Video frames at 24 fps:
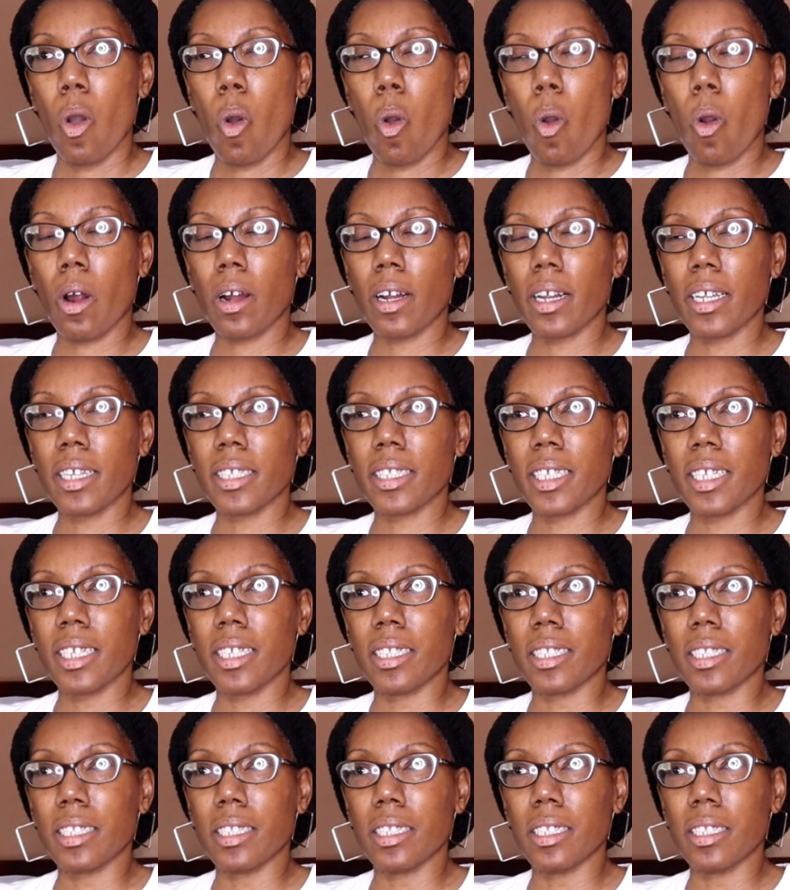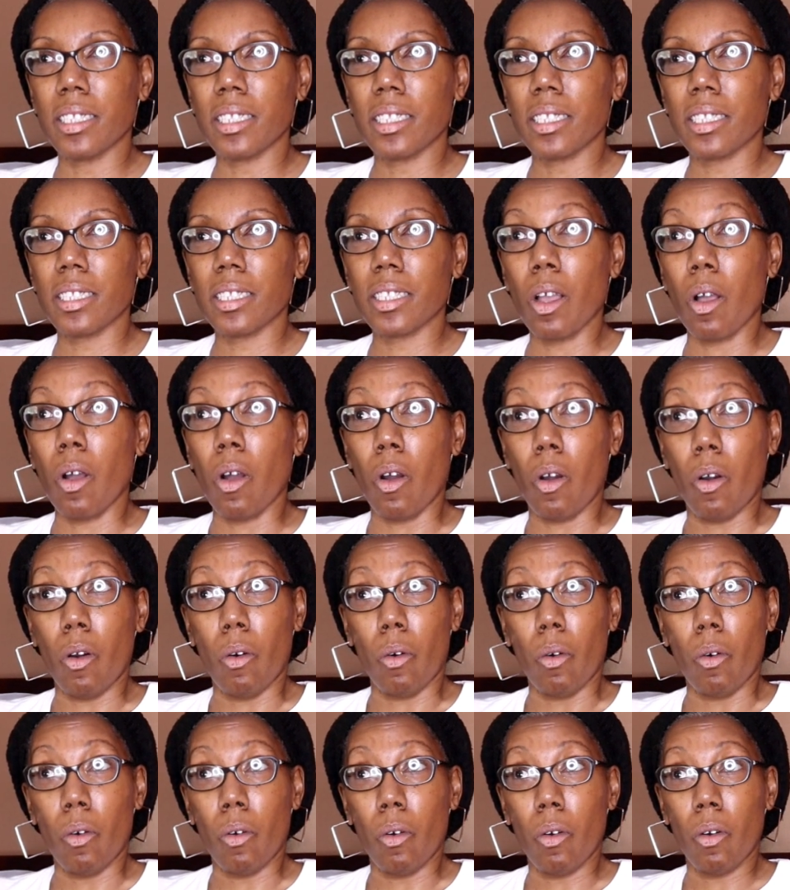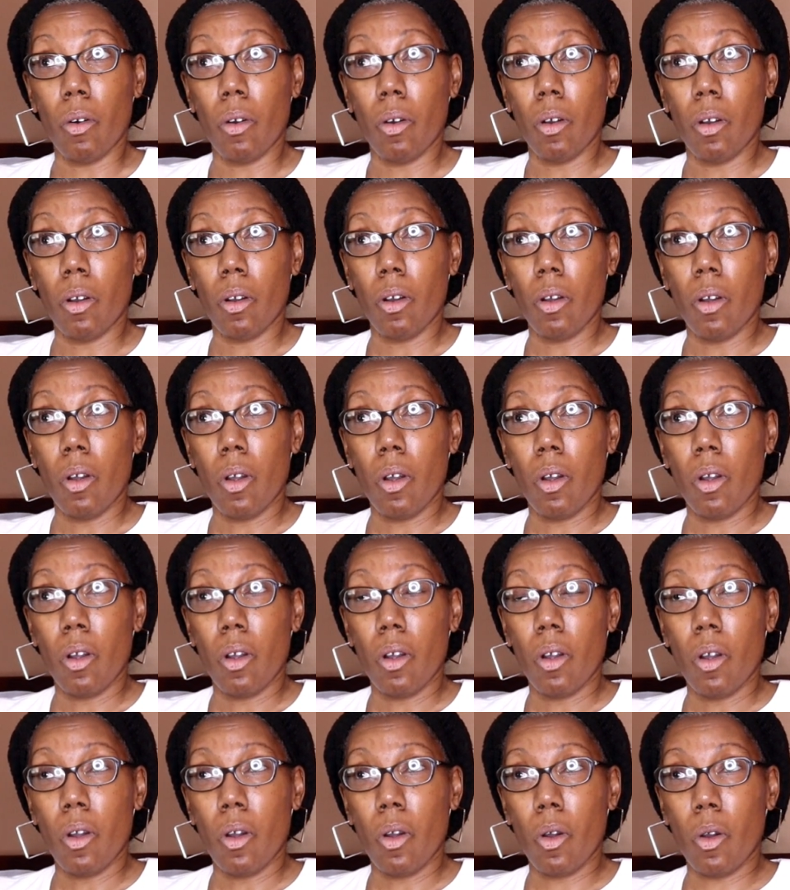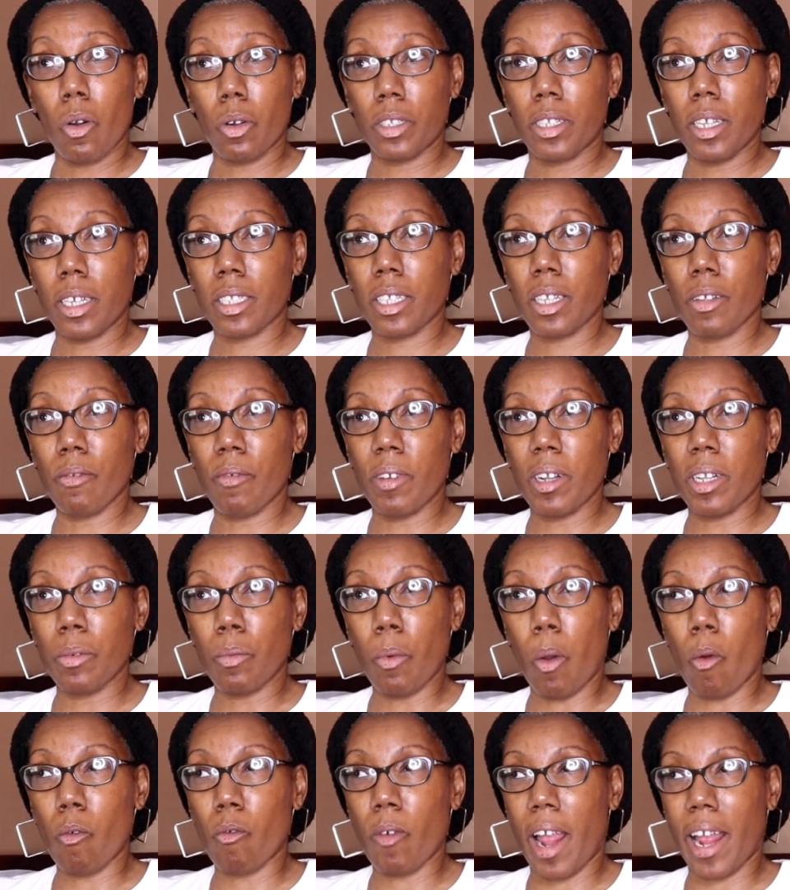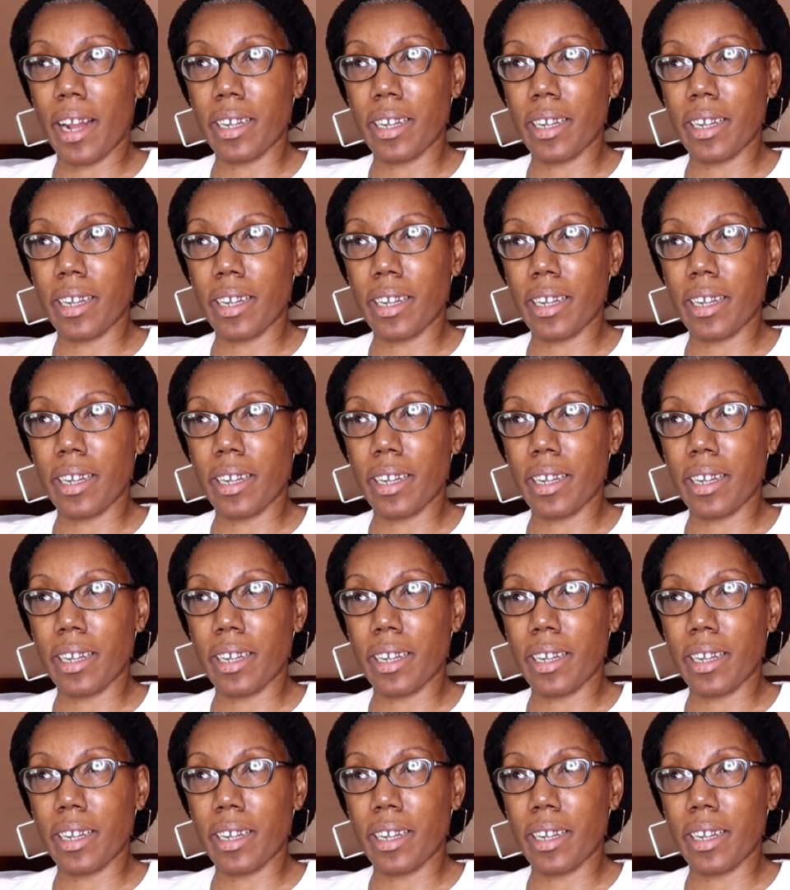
Or is he, oh, or does he really want